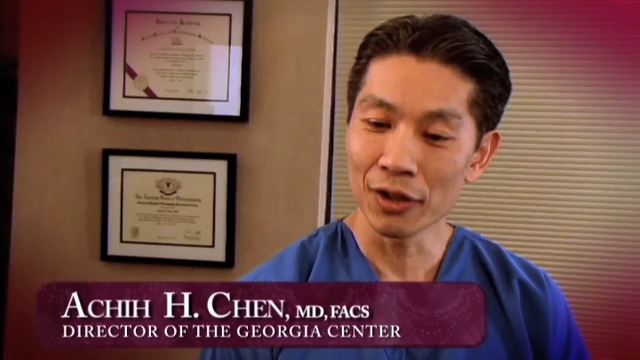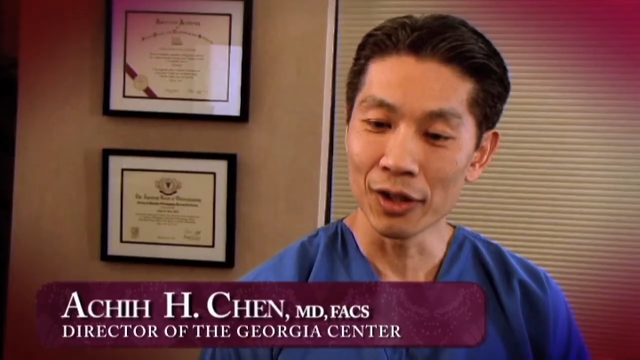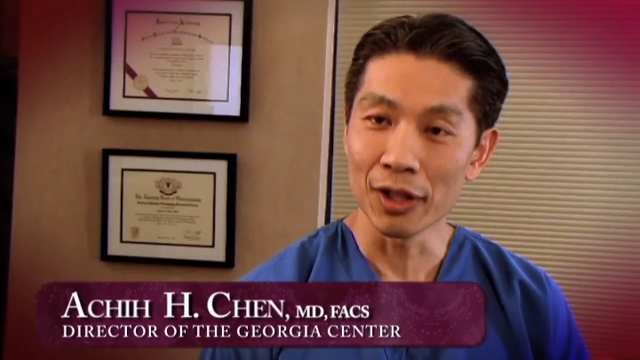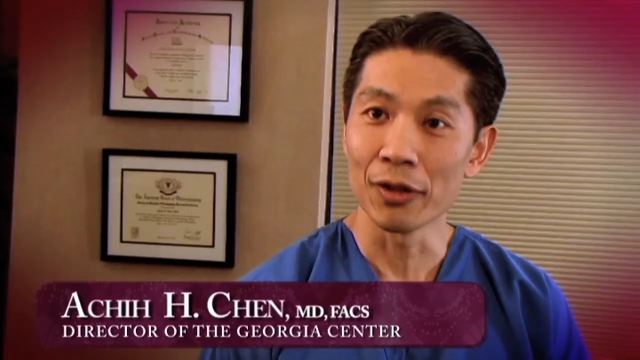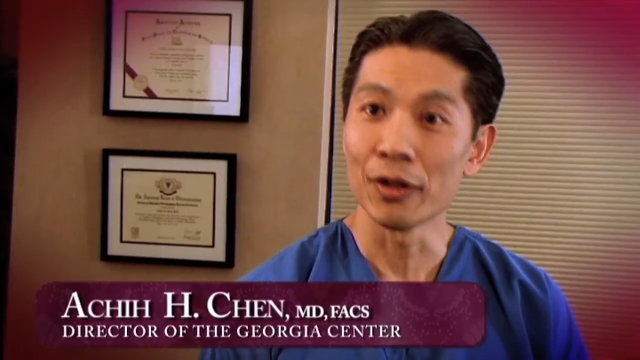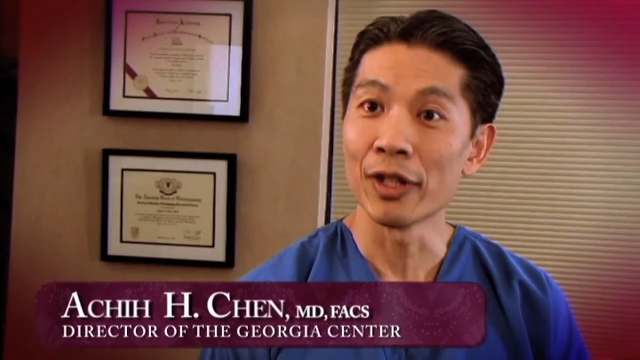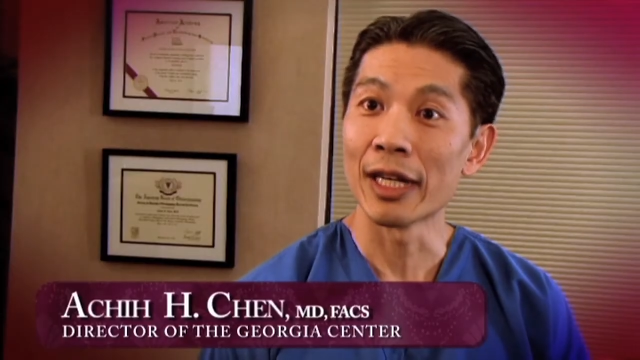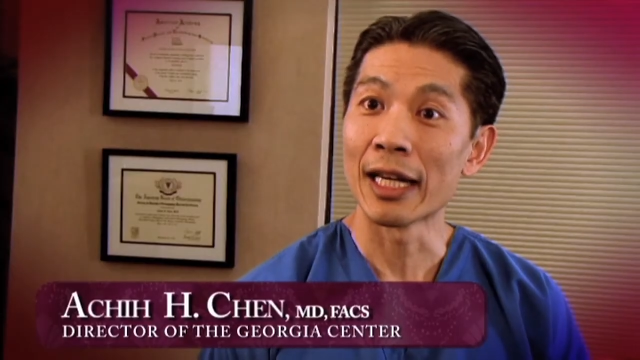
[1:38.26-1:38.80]
the
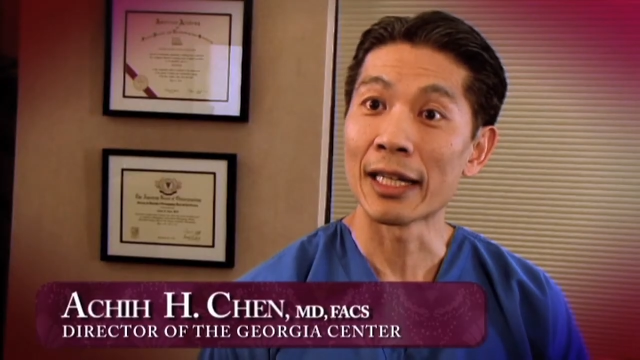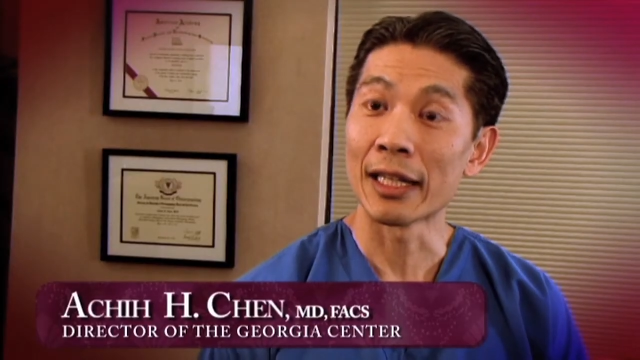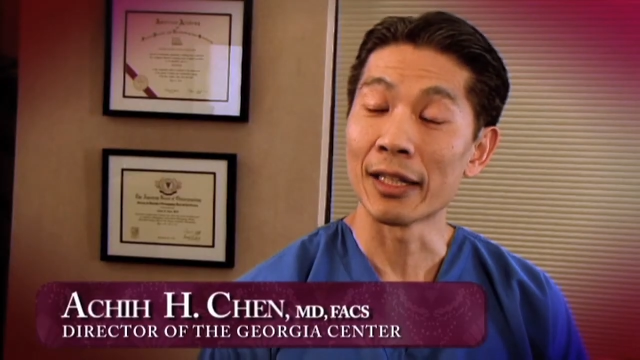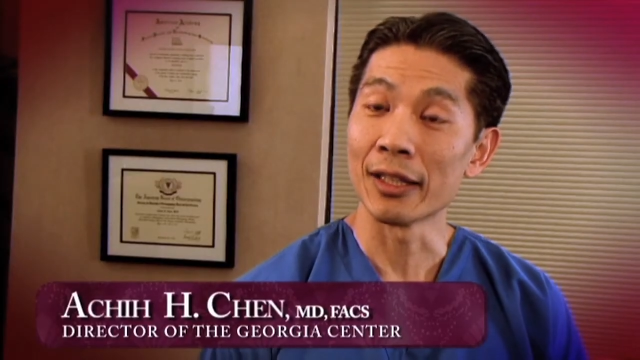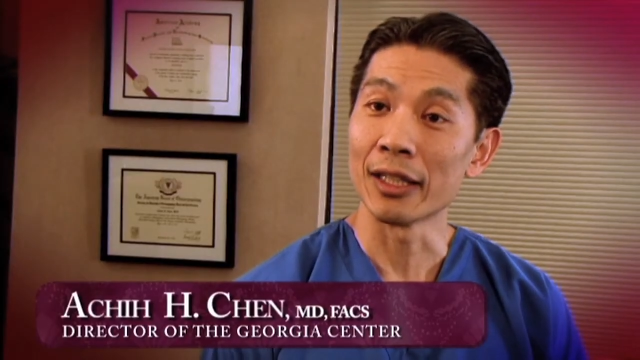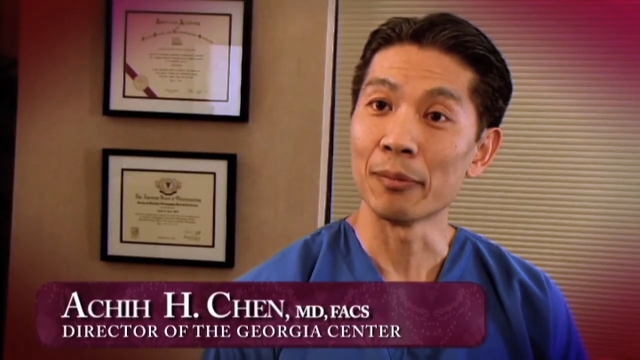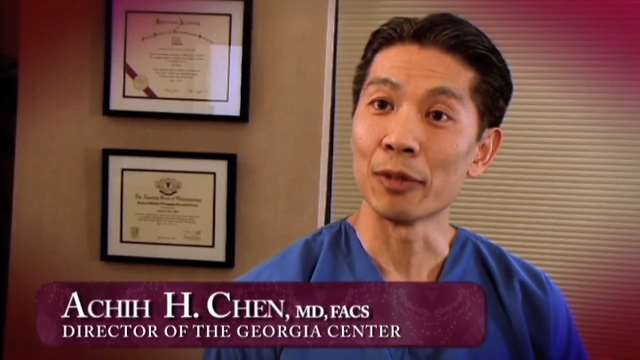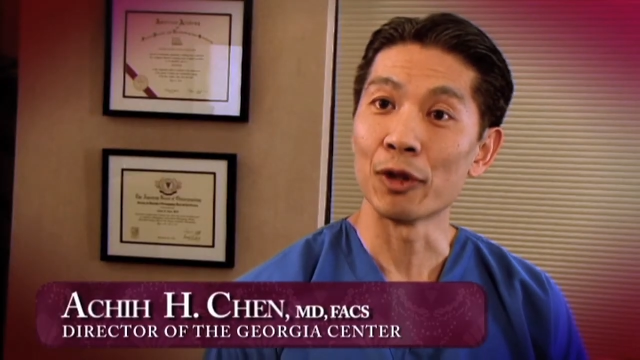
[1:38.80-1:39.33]
other day, I got
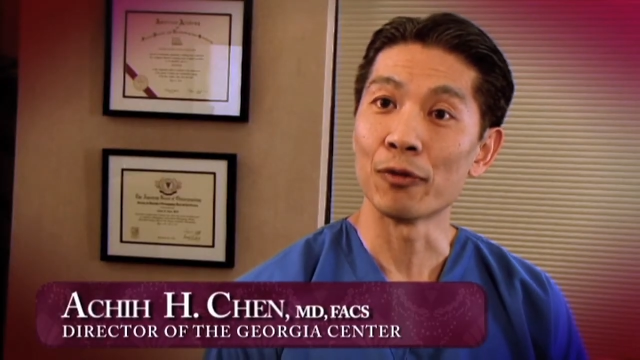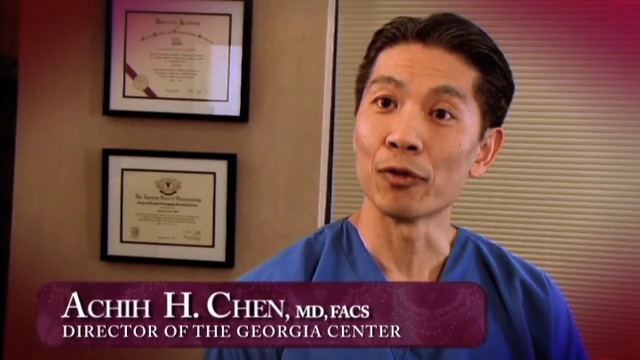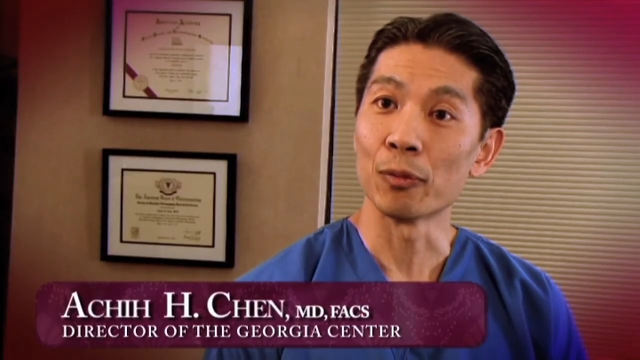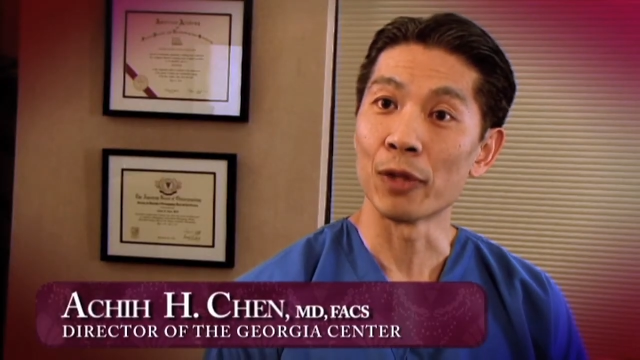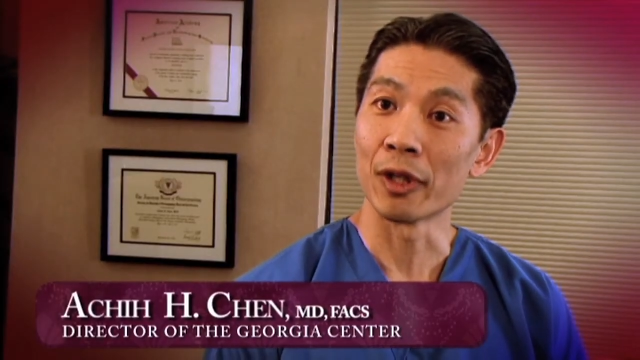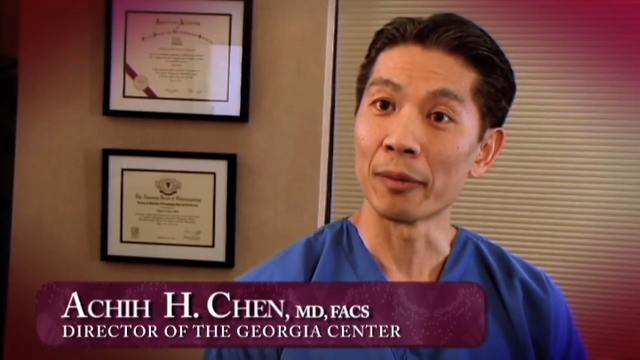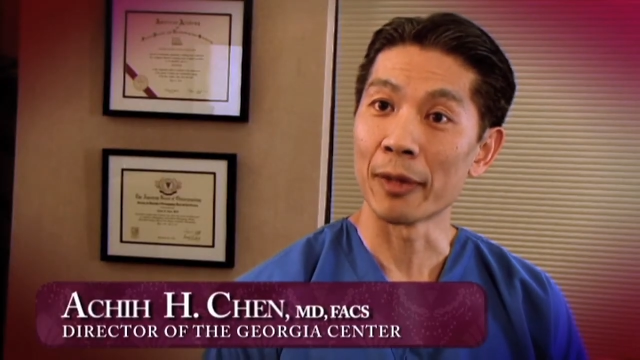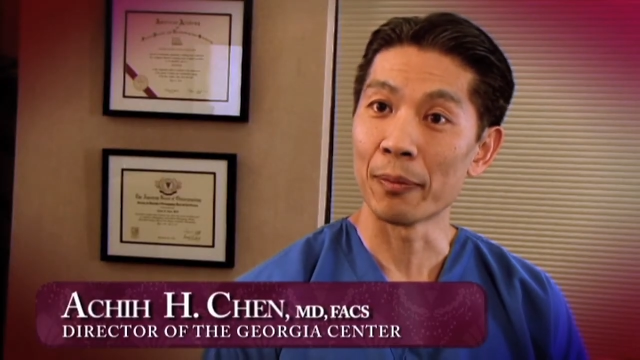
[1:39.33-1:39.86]
an email from
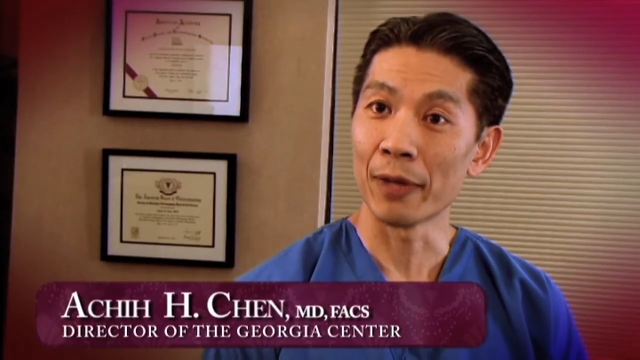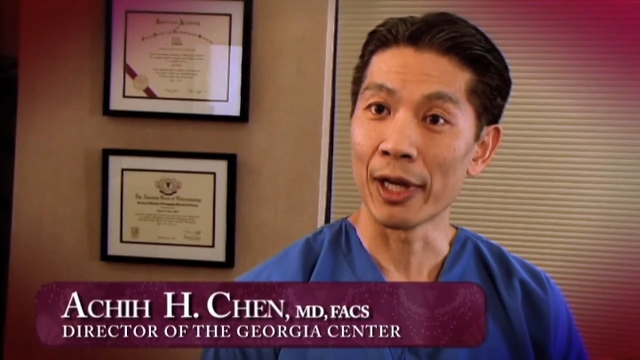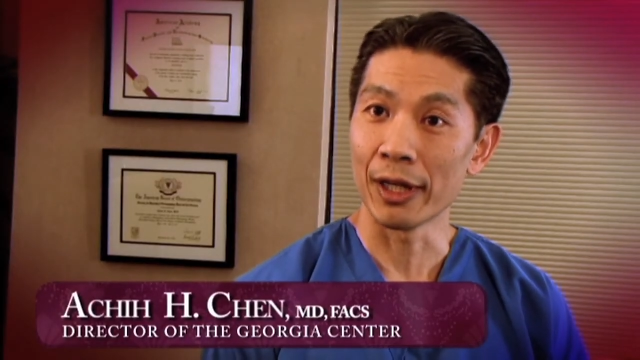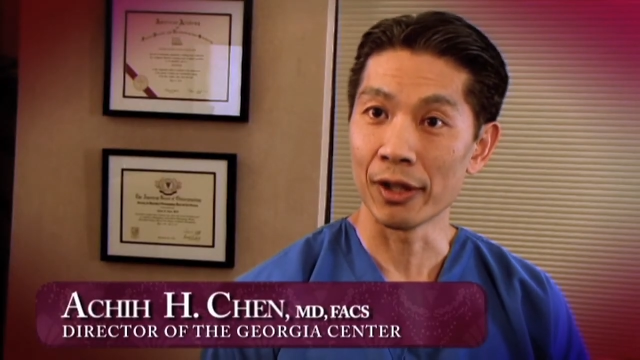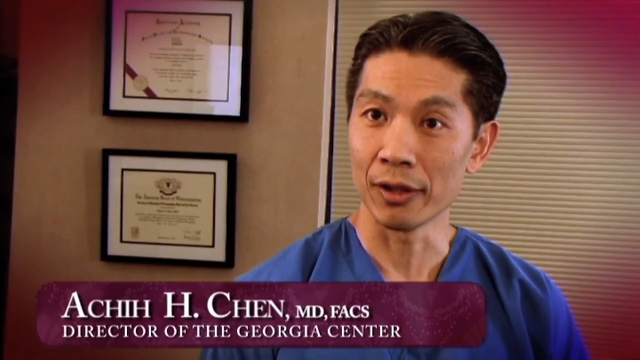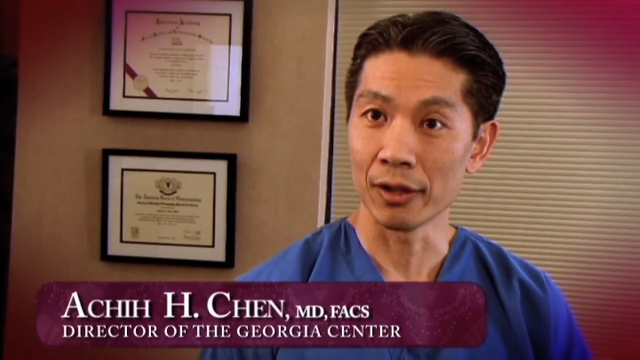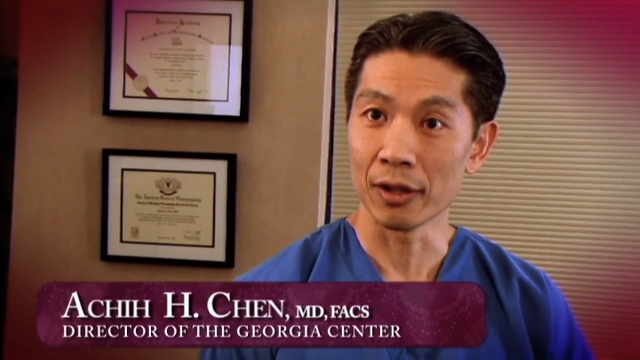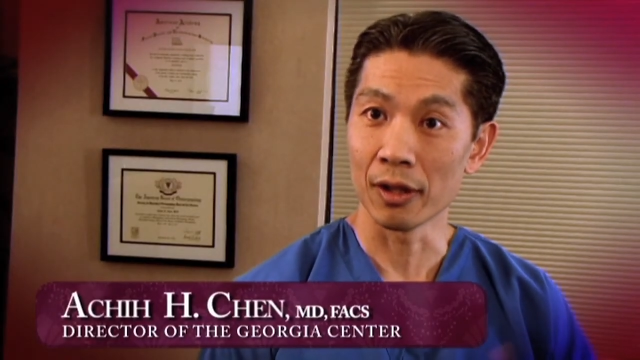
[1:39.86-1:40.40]
one of my patients,